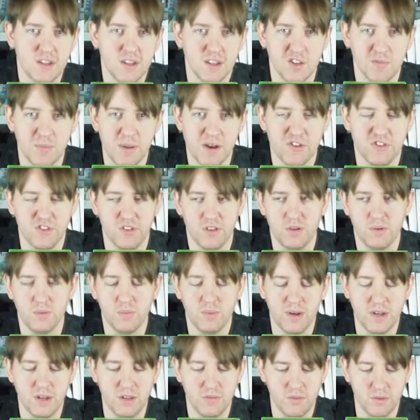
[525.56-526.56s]
especially
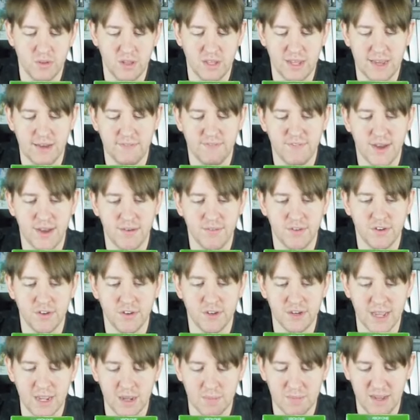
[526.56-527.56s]
when you've only got
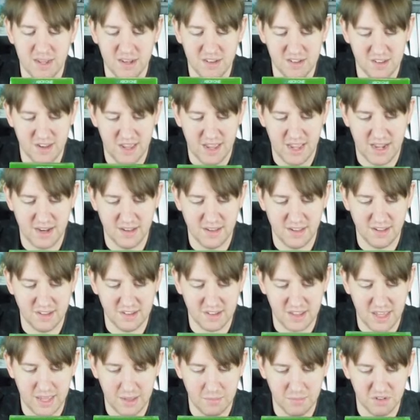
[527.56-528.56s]
500 gigabytes and these
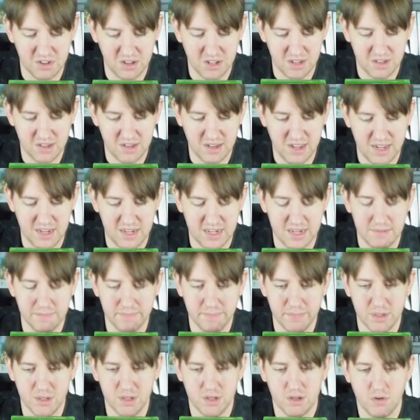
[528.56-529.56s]
games can take
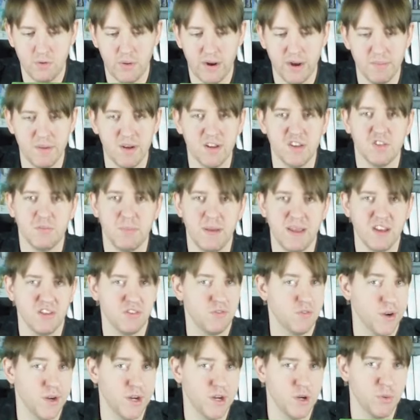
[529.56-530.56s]
up quite a bit of
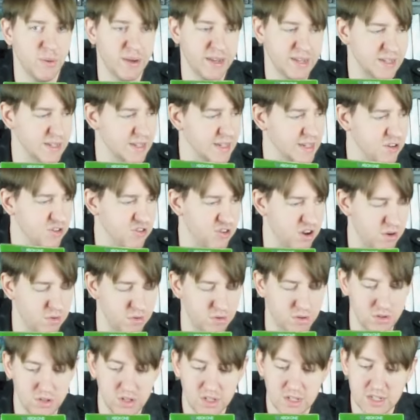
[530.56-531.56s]
space very quickly in
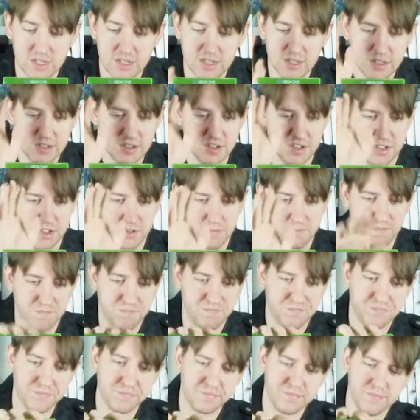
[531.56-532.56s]
general. So,
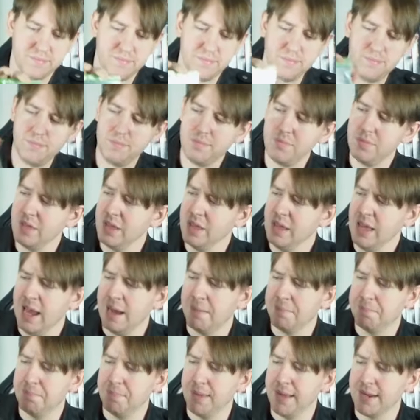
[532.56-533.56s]

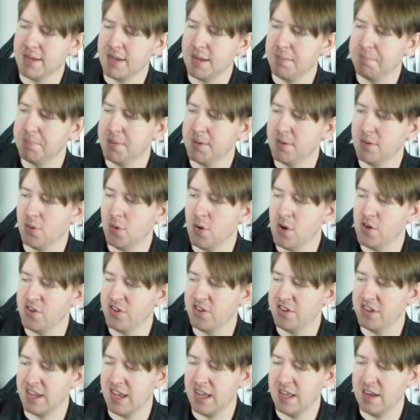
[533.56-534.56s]
yeah, picked up
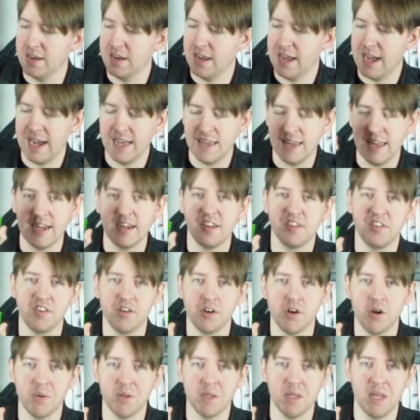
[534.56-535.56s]
Origins again. I liked
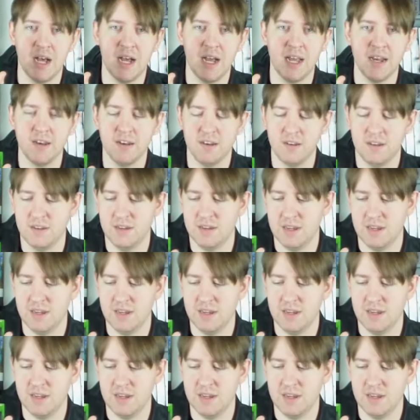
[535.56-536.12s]
Zero a lot,